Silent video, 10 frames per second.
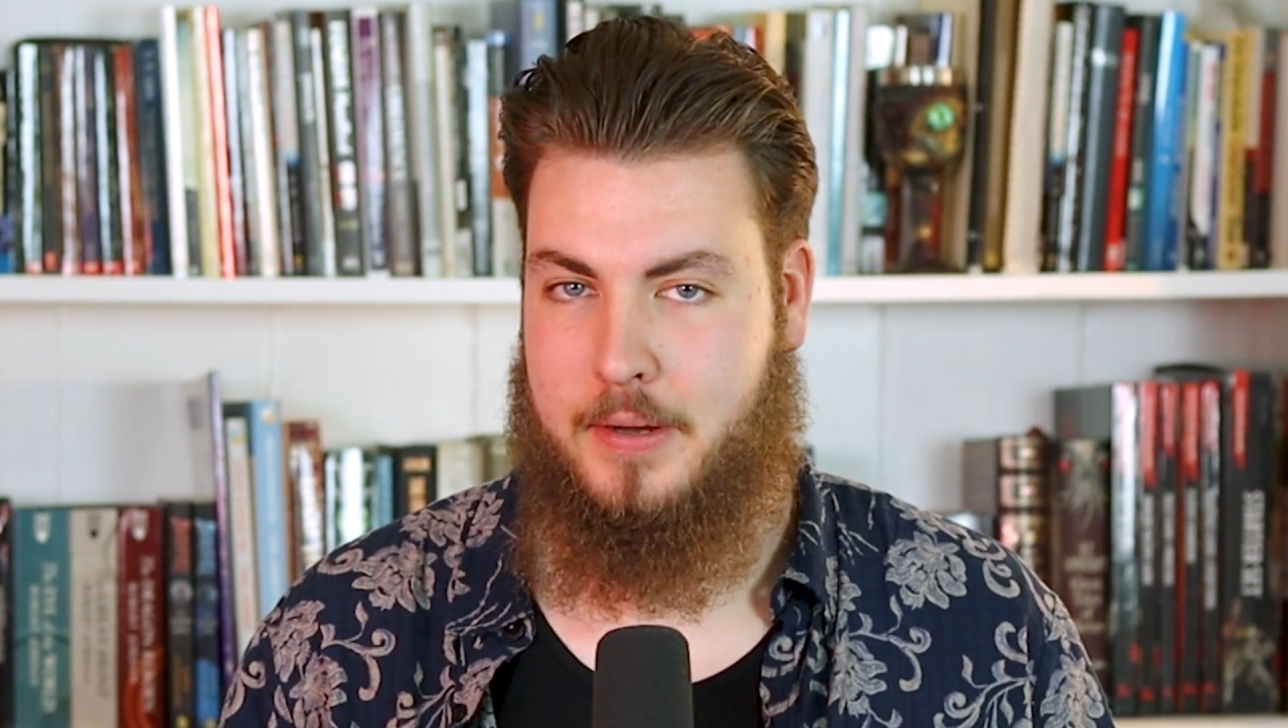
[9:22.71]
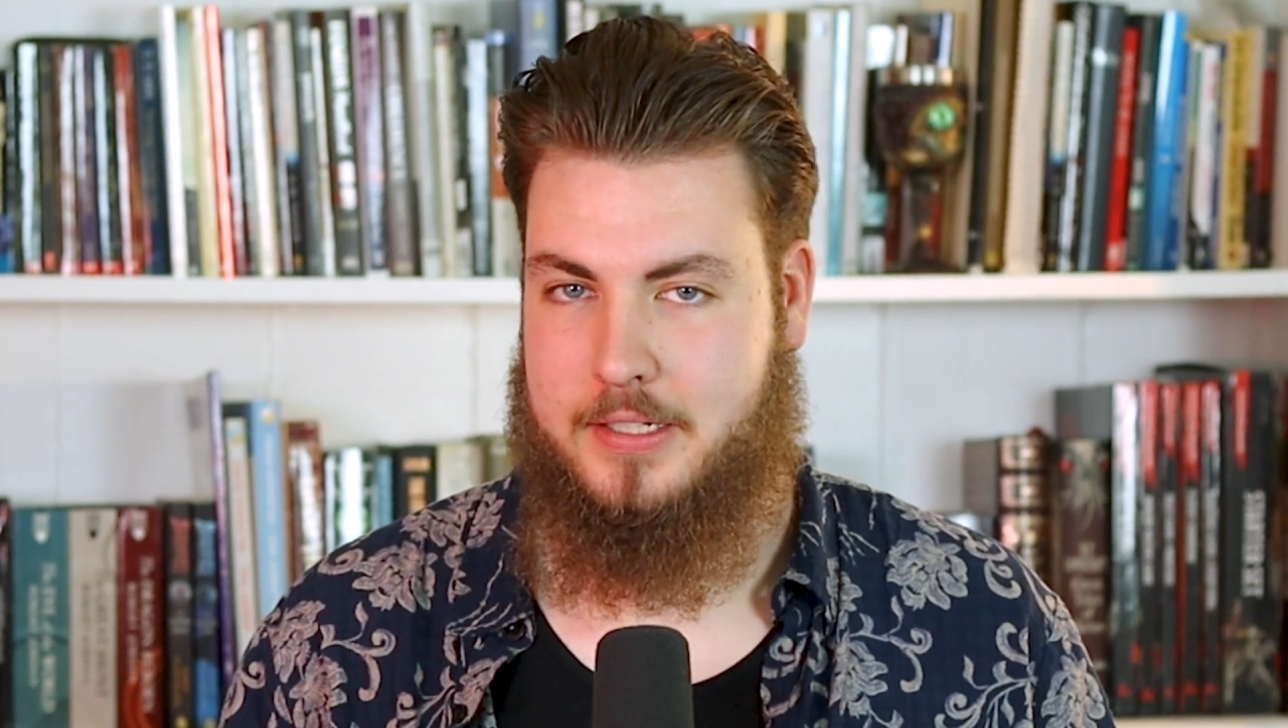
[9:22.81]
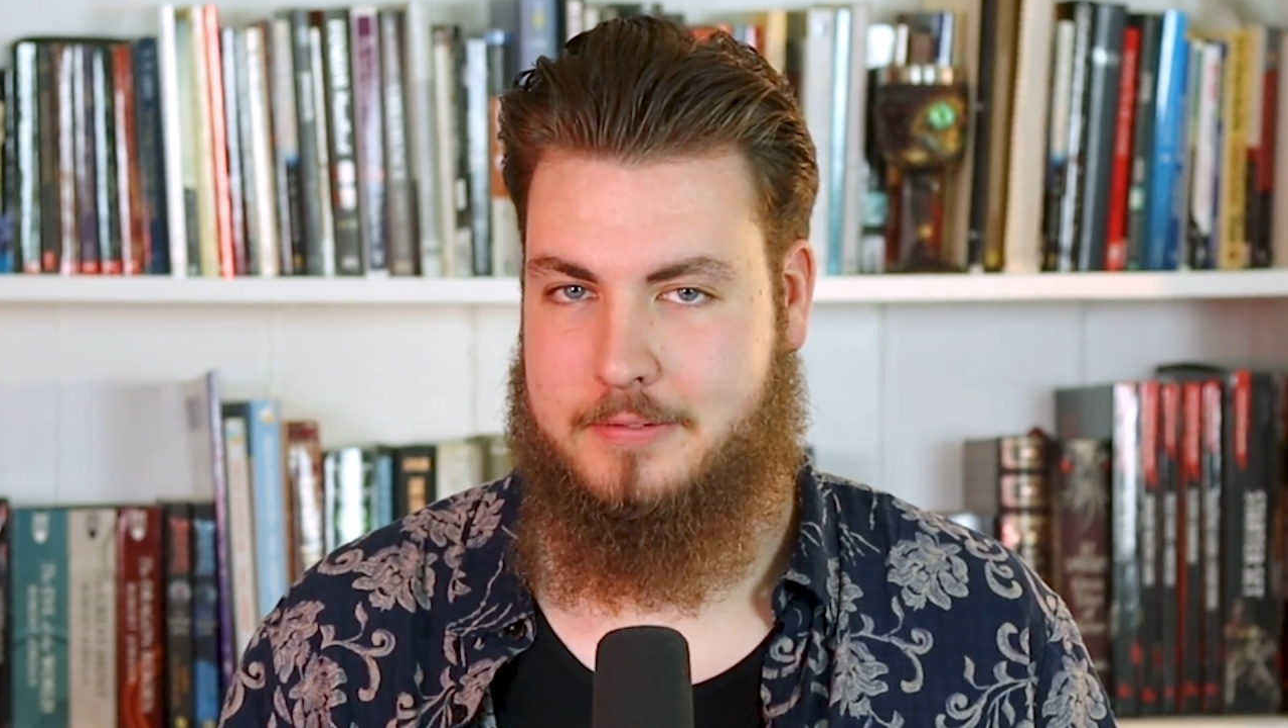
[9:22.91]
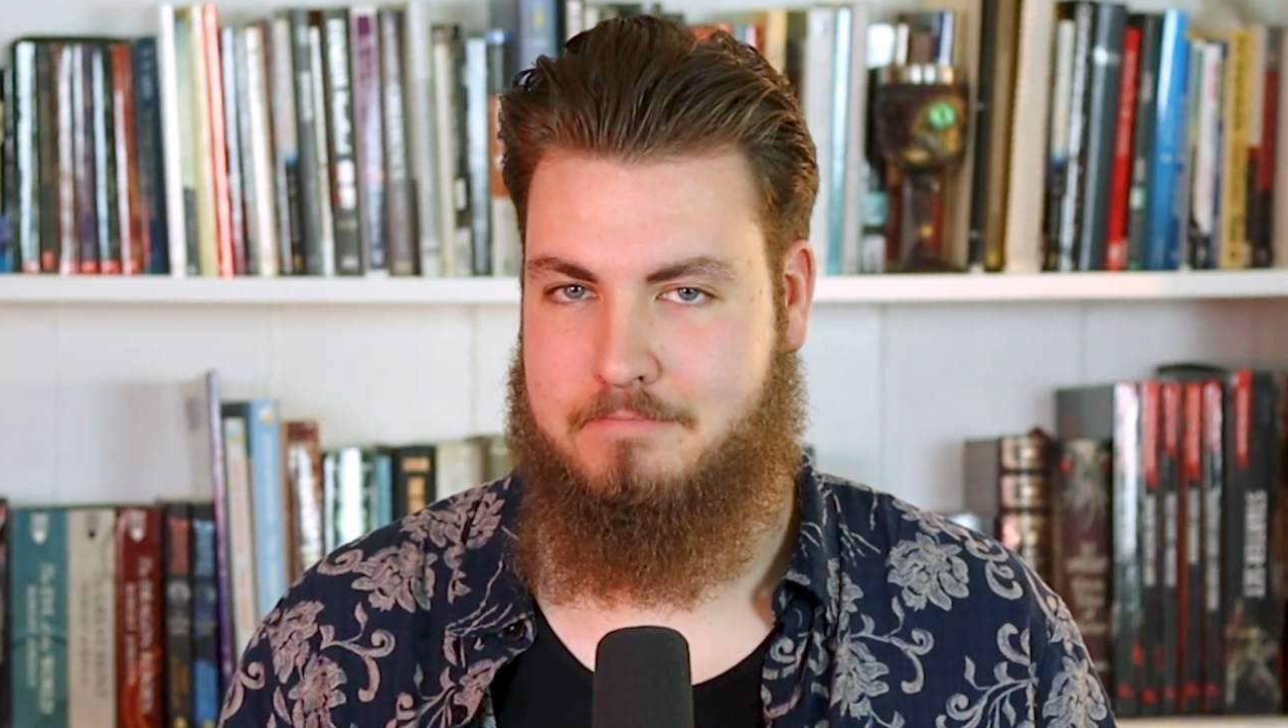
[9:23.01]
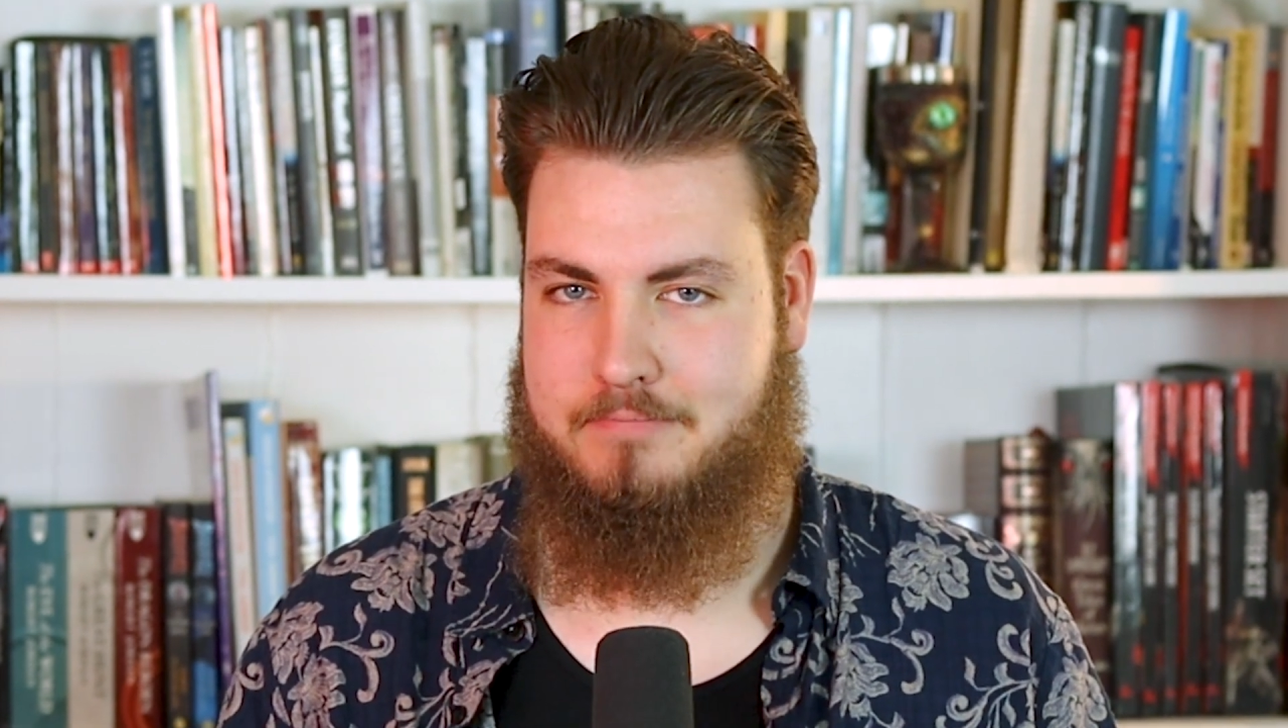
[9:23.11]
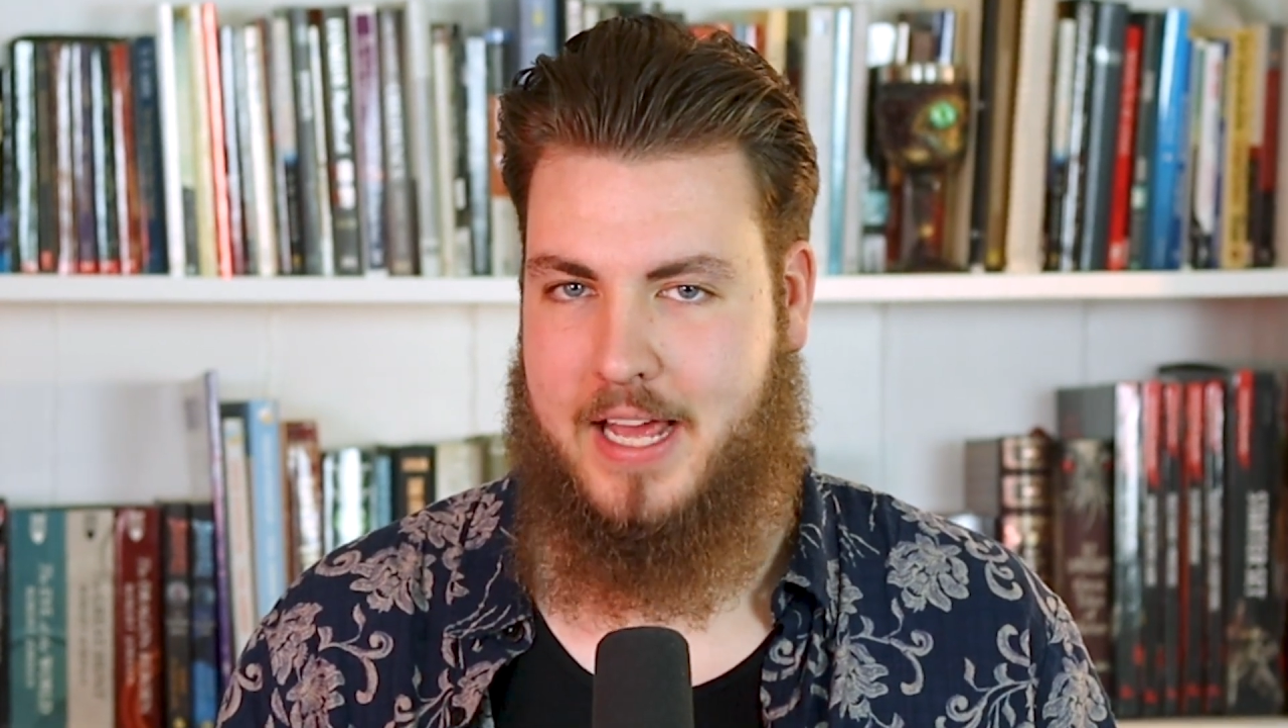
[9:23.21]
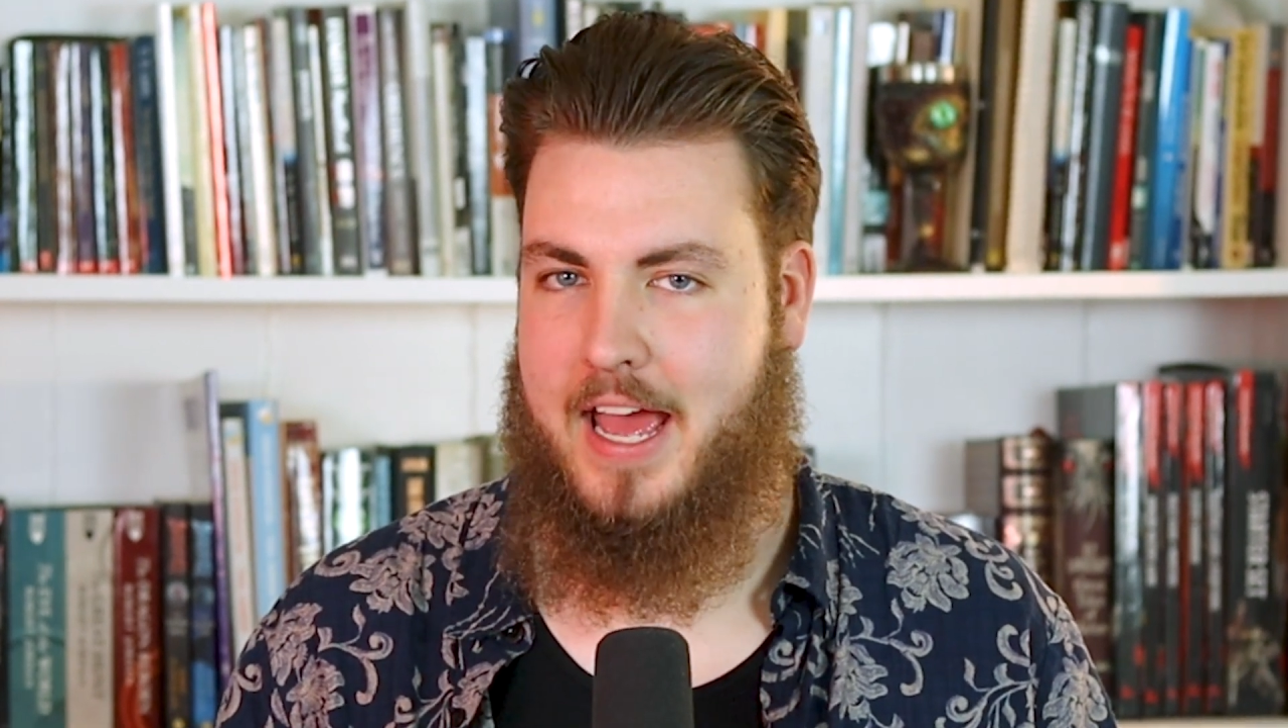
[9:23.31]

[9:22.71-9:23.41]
button